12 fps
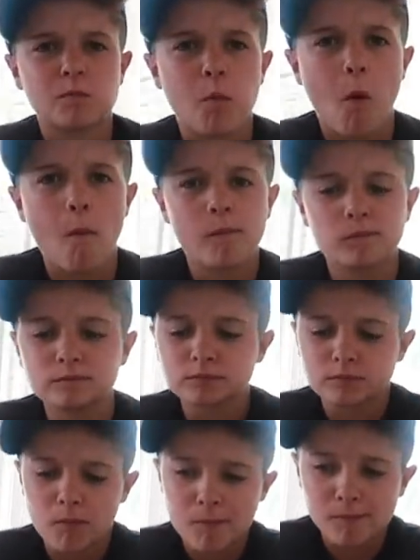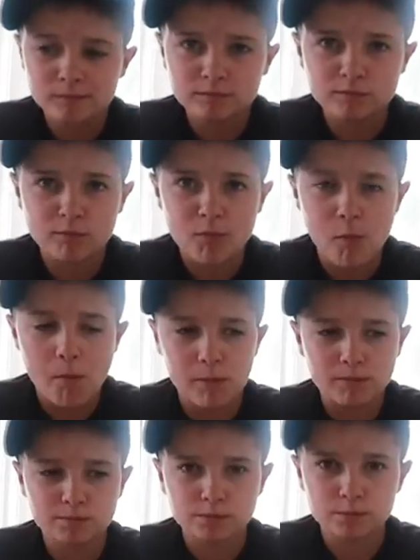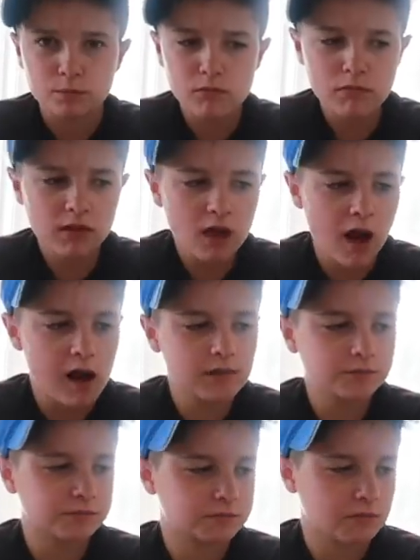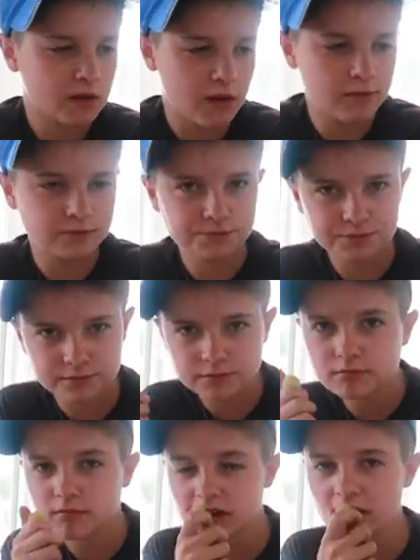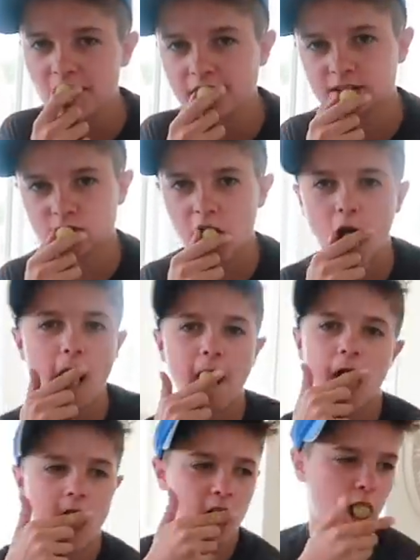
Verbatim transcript: who's gonna live, uh, no, who's gonna be the one that can stay longer? Brock or me?